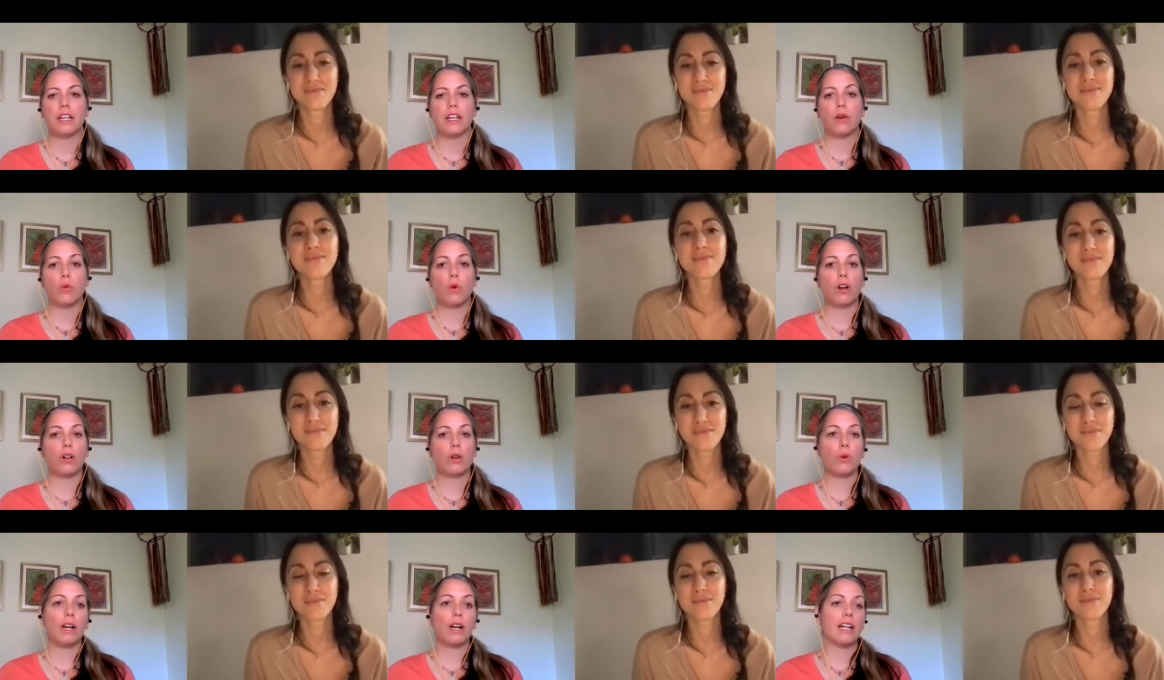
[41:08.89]
Speaker 1: walk
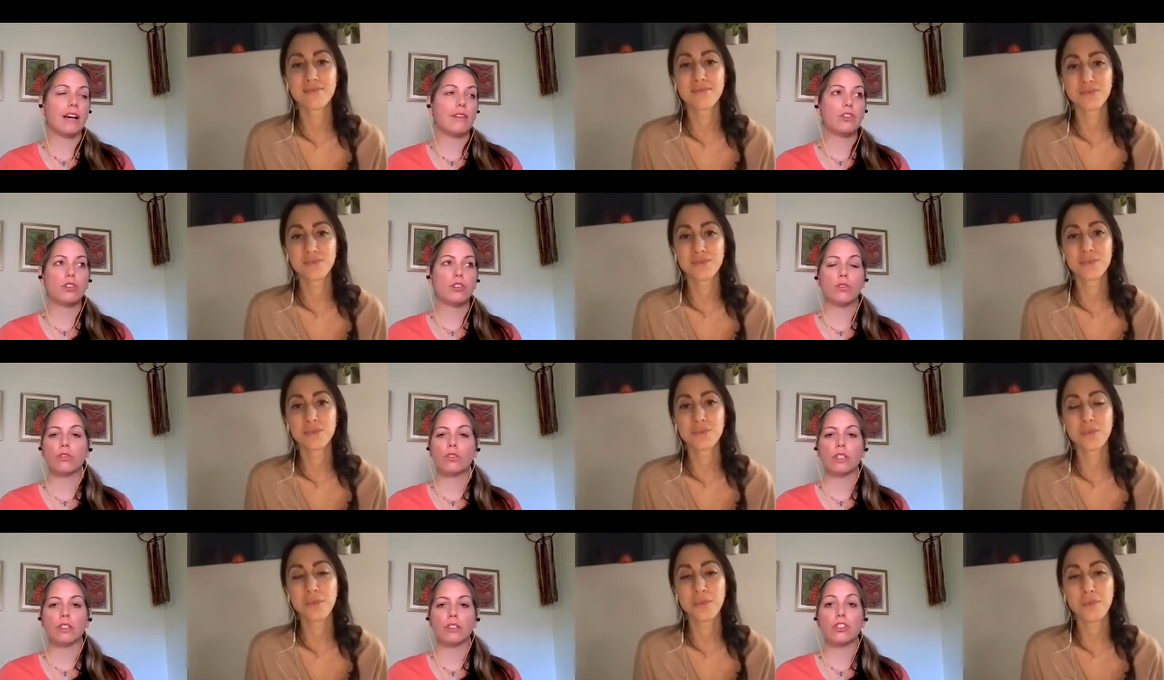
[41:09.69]
away and have
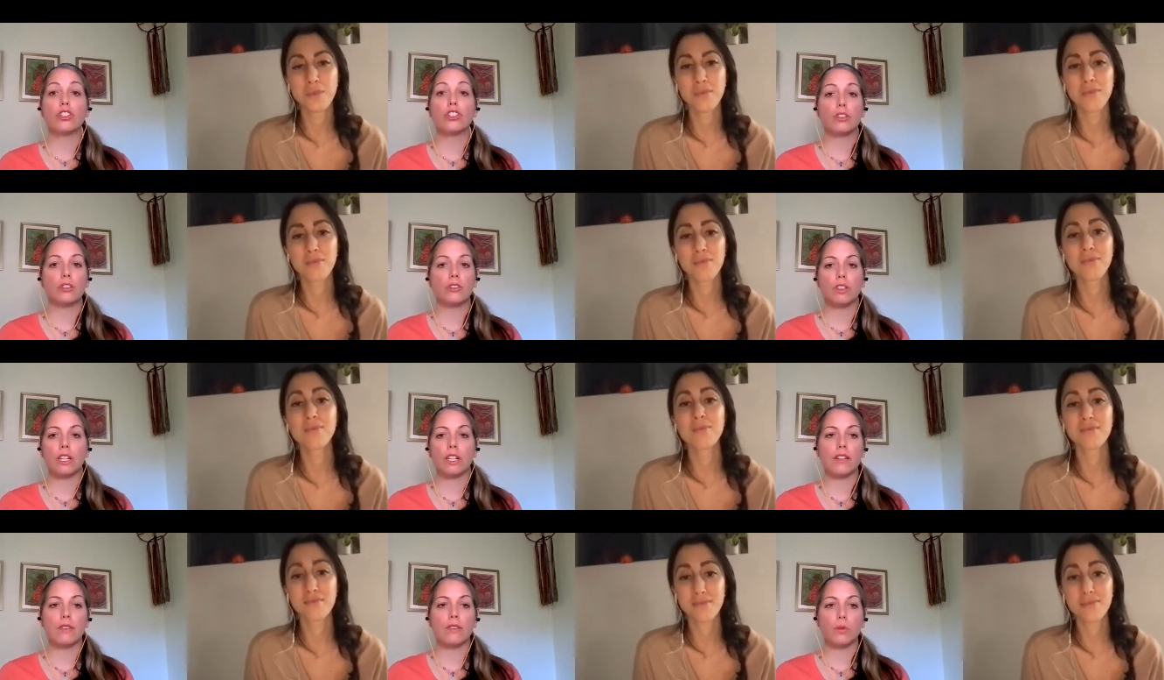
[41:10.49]
children children not
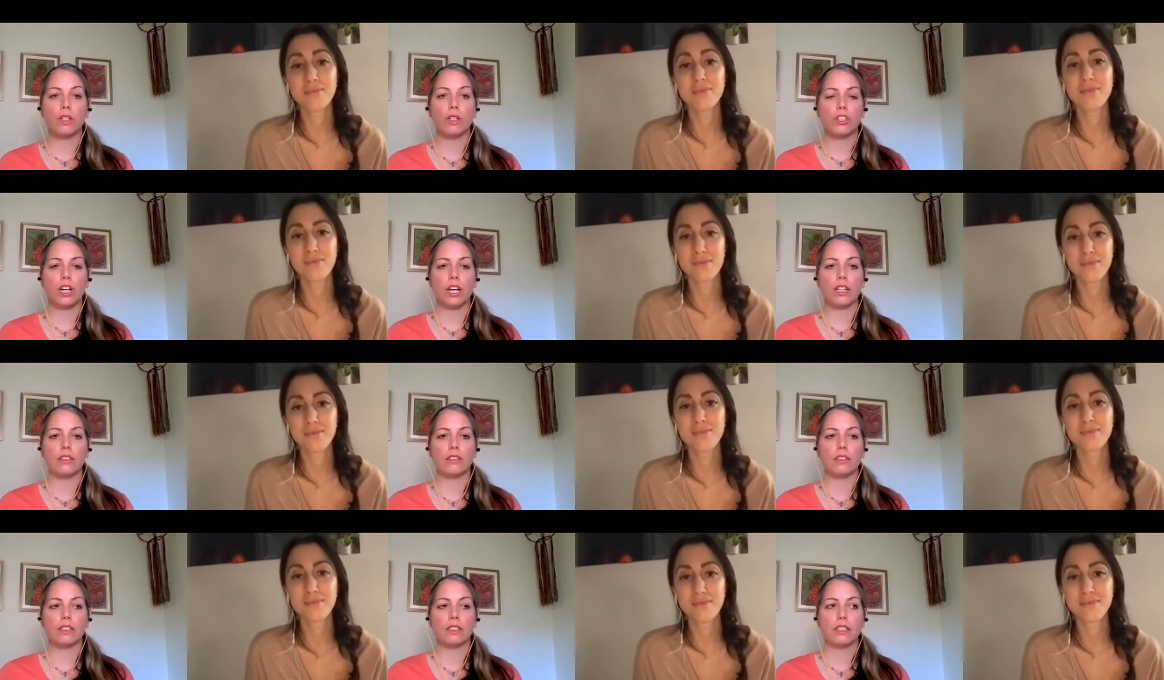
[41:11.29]
even one child